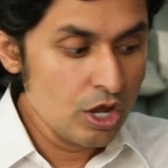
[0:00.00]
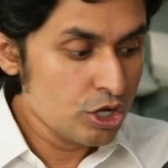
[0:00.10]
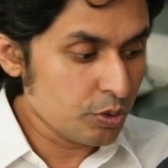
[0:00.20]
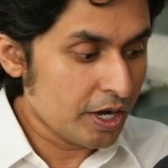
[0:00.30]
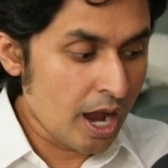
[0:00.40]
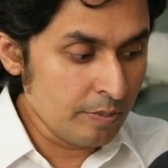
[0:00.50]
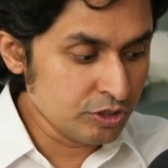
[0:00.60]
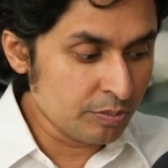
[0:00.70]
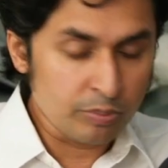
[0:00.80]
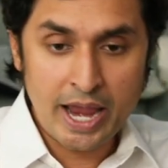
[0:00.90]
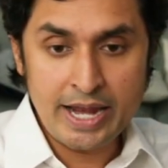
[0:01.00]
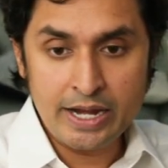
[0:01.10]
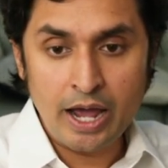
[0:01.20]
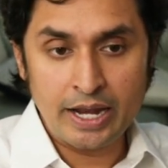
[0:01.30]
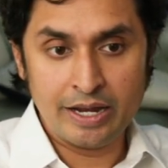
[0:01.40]
So when it comes to brain,
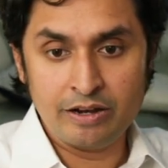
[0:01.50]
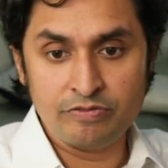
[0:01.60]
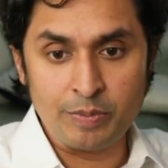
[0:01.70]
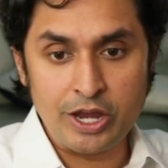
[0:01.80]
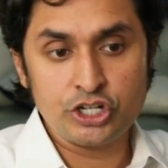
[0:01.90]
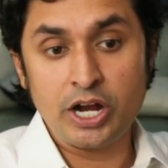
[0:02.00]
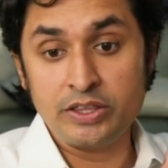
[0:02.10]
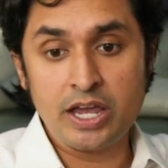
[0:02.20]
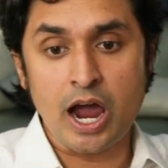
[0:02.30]
gut, and inflammation, I think